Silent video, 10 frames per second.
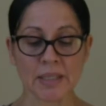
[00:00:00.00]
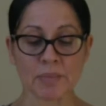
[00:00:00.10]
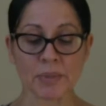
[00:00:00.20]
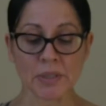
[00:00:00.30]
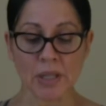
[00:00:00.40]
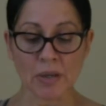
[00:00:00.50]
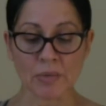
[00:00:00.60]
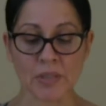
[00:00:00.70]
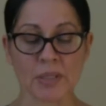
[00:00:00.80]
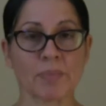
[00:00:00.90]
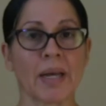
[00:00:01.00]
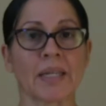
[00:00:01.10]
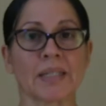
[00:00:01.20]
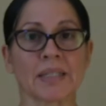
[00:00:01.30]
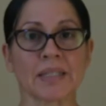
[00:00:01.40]
sits below the
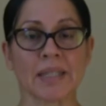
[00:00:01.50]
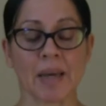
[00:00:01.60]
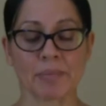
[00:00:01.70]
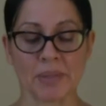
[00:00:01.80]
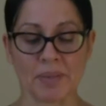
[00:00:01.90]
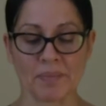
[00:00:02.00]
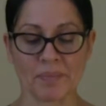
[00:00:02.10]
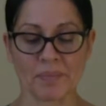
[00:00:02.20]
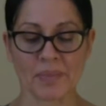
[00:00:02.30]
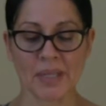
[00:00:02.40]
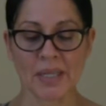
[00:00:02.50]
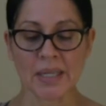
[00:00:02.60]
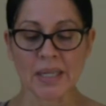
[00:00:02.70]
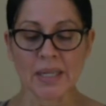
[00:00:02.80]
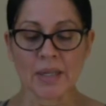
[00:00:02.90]
spine of the scapula.
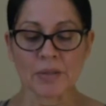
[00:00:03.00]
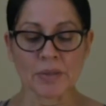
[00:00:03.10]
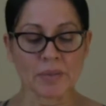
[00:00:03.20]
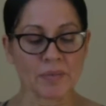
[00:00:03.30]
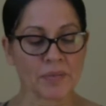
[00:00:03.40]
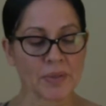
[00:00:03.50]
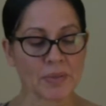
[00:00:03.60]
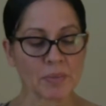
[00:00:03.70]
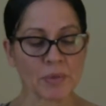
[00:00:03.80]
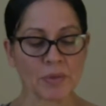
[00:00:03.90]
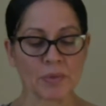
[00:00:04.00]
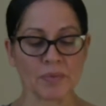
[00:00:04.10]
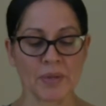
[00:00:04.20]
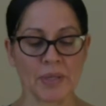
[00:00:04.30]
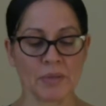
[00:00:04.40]
You can feel them with your
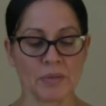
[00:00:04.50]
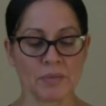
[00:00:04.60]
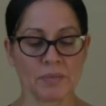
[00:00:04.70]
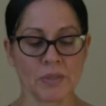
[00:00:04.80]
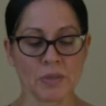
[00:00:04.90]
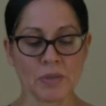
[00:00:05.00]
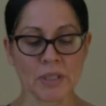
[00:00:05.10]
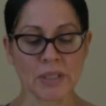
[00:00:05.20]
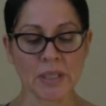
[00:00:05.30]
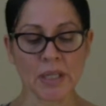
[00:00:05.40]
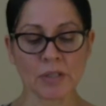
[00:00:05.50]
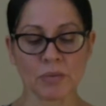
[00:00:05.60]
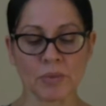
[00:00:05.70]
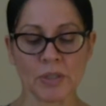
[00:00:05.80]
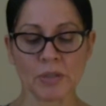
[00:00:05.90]
fingers. So you can
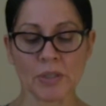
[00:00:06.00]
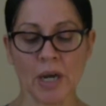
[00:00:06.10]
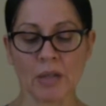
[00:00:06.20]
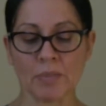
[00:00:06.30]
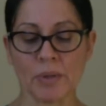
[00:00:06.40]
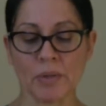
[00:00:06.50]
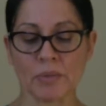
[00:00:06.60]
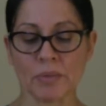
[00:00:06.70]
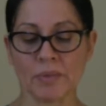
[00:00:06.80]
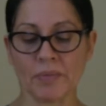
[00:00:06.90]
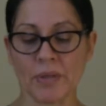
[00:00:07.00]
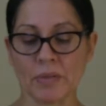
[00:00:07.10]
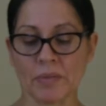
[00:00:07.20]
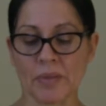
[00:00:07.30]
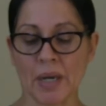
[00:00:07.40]
touch one of your collarbones with the
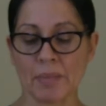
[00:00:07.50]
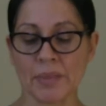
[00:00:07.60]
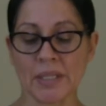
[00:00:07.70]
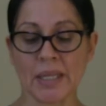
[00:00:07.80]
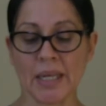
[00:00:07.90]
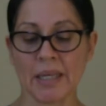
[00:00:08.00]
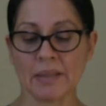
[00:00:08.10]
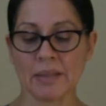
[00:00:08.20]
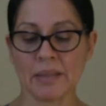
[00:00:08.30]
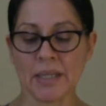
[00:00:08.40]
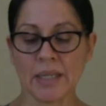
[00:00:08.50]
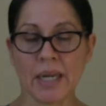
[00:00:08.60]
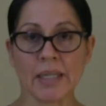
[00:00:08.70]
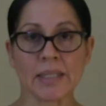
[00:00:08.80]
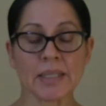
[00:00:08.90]
fingers of the opposite hand
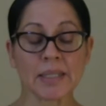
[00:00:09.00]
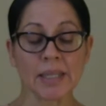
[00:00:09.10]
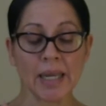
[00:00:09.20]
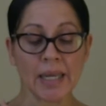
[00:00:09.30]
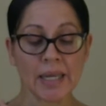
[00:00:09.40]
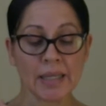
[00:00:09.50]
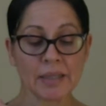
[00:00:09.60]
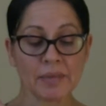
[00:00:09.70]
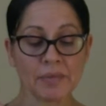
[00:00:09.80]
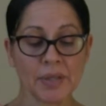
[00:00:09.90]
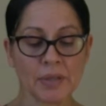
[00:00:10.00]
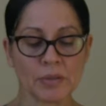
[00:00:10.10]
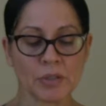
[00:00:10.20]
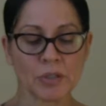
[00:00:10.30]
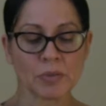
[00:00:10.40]
and slide the
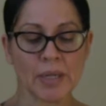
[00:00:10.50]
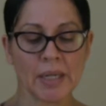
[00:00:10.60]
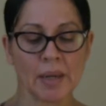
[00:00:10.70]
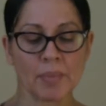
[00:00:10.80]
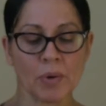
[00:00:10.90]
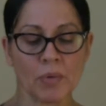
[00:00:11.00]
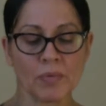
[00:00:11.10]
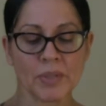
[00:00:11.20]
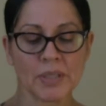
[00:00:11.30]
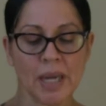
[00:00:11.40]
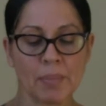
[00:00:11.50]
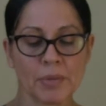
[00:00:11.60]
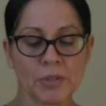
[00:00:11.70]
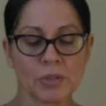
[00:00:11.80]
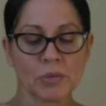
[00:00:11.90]
fingers straight up over the
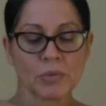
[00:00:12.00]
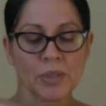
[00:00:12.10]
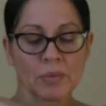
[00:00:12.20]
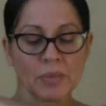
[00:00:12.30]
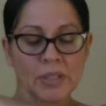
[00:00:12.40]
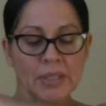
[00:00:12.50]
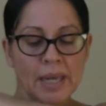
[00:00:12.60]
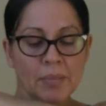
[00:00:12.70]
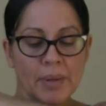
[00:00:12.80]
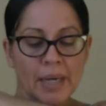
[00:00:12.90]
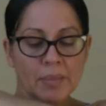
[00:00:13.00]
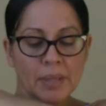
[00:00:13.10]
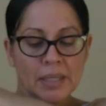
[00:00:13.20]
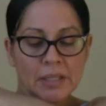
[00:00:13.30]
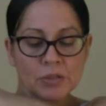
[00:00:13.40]
top of the shoulder, then reach down back
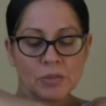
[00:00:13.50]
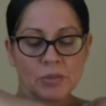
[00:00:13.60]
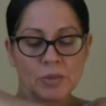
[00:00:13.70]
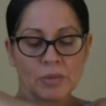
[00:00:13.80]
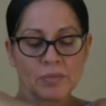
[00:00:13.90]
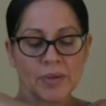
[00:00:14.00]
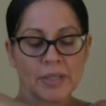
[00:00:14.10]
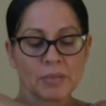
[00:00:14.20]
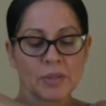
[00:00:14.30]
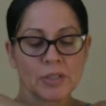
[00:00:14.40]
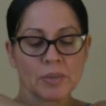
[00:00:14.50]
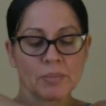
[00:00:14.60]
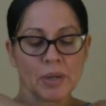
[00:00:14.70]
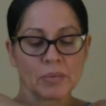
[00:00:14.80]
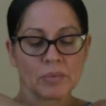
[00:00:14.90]
about an inch or two and you'll find the ridge of the
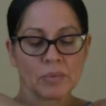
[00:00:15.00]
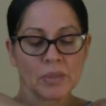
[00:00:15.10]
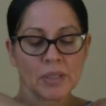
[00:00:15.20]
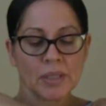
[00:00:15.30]
bone.